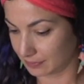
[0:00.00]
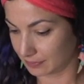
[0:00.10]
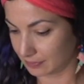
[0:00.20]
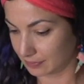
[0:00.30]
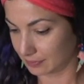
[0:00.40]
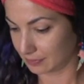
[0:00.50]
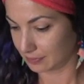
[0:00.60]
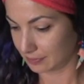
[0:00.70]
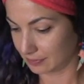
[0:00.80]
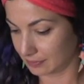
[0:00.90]

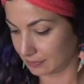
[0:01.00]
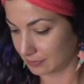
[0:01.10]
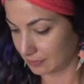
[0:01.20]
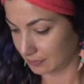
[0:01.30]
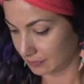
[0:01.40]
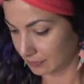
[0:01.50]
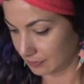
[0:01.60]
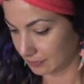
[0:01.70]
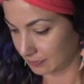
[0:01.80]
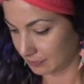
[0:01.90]

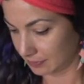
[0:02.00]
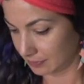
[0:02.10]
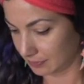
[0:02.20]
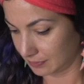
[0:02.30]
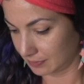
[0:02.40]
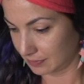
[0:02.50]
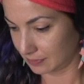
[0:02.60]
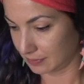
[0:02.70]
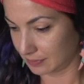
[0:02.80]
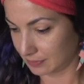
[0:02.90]

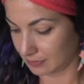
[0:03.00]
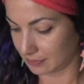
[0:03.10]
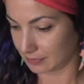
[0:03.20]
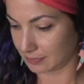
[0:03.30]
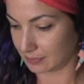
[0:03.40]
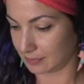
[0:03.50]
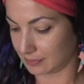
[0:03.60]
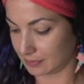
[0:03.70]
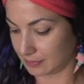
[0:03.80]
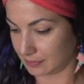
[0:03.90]

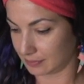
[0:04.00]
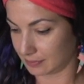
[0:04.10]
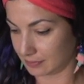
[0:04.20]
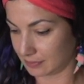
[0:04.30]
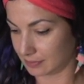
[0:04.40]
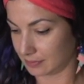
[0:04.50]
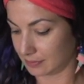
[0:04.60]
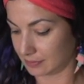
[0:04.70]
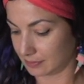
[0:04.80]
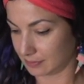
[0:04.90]

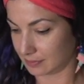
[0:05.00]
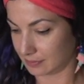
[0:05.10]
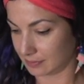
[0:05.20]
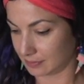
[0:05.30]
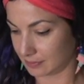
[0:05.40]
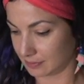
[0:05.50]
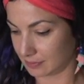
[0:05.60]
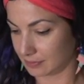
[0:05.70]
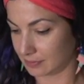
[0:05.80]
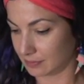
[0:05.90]

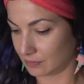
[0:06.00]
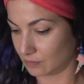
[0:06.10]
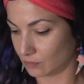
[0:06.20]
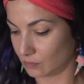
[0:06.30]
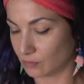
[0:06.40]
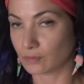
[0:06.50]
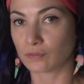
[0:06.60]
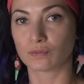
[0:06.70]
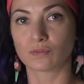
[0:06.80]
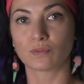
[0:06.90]

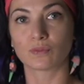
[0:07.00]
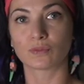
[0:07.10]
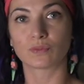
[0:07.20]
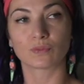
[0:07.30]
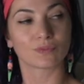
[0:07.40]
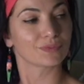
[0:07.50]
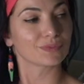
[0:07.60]
The person shown says nothing.